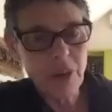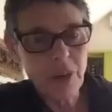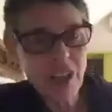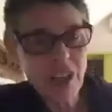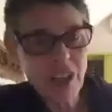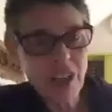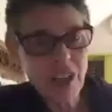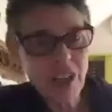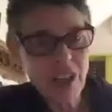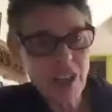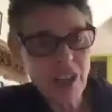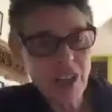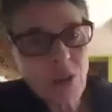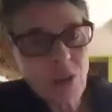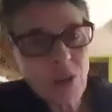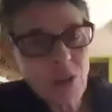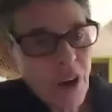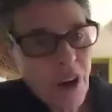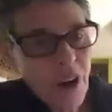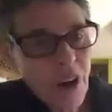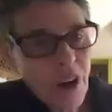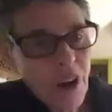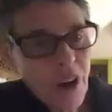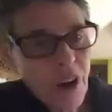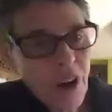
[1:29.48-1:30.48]
got all
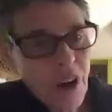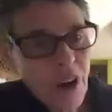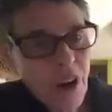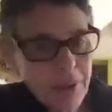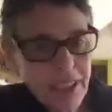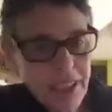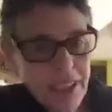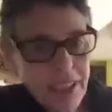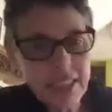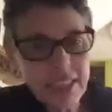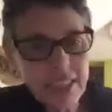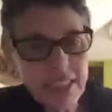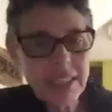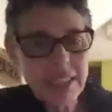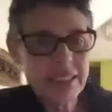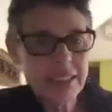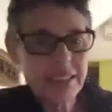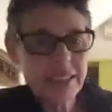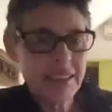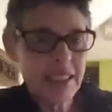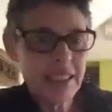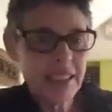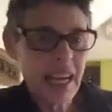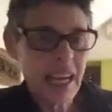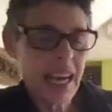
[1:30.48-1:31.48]
grown up, and
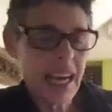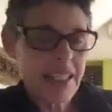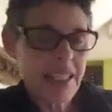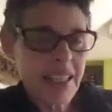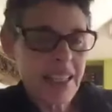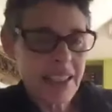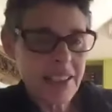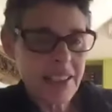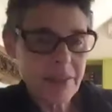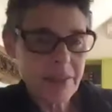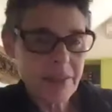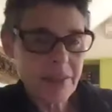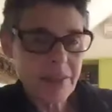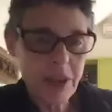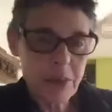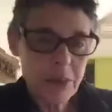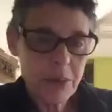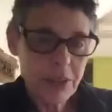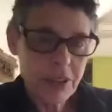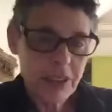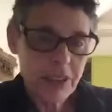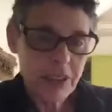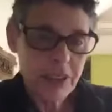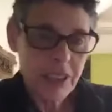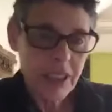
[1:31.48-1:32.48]
the Art Centre
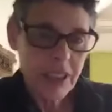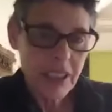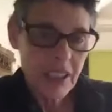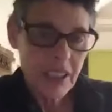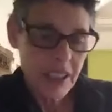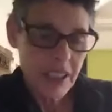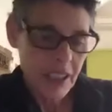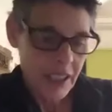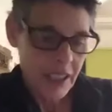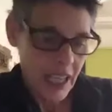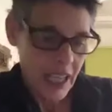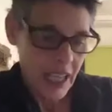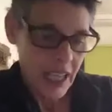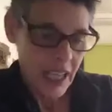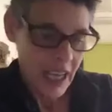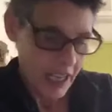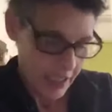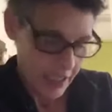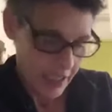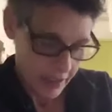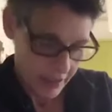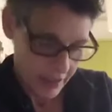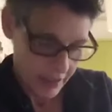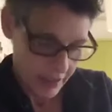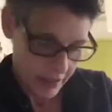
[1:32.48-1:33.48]
Melbourne,
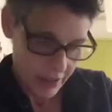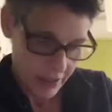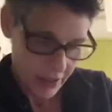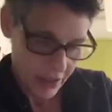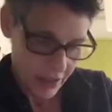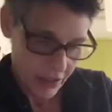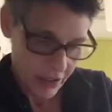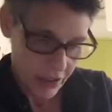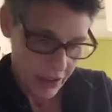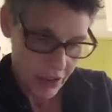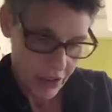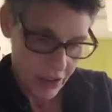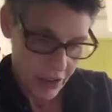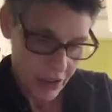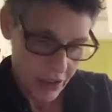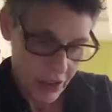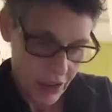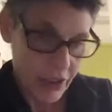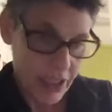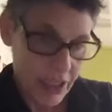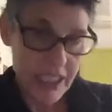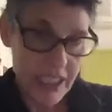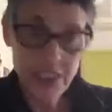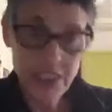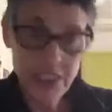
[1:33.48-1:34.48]

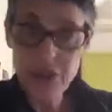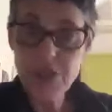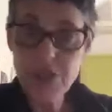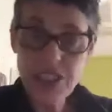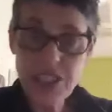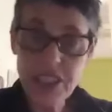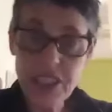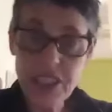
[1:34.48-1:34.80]
got really